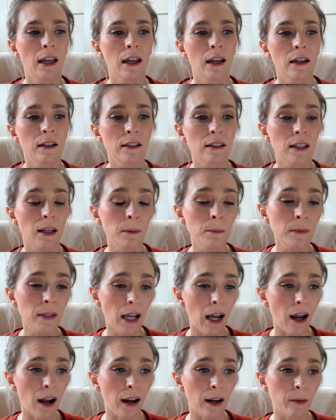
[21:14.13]

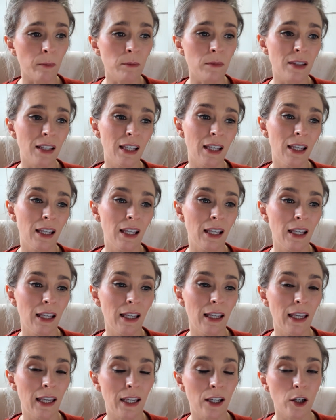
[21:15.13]
Sometimes
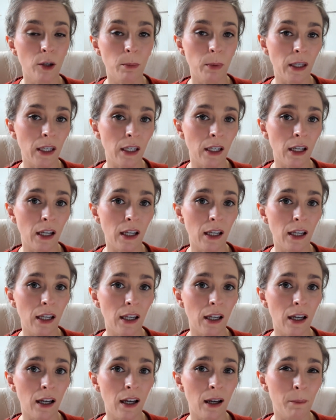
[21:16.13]
it could be
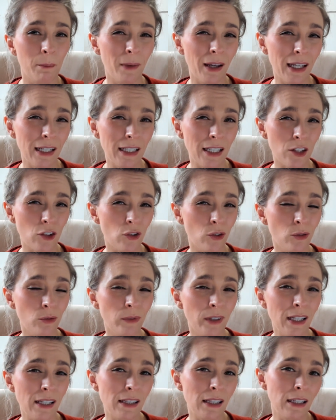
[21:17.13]
additional
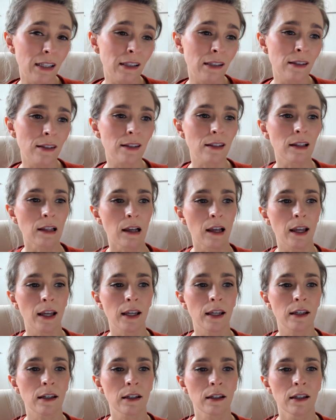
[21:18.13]
reasons,
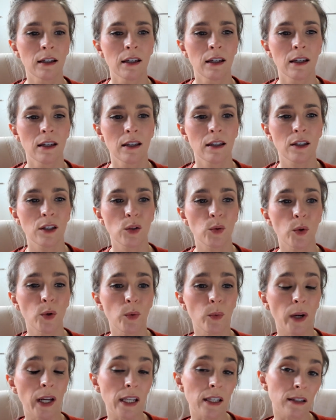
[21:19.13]
like you were
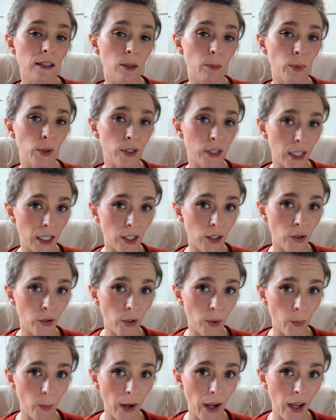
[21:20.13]
raised a particular
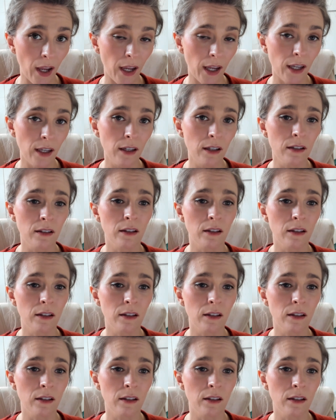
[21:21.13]
way.